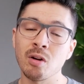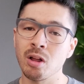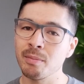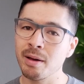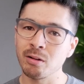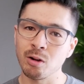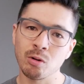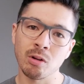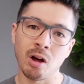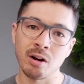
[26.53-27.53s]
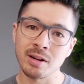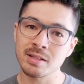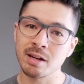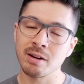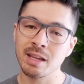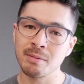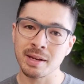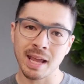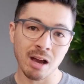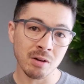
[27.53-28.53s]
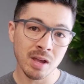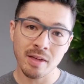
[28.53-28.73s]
all about a local artist near him and how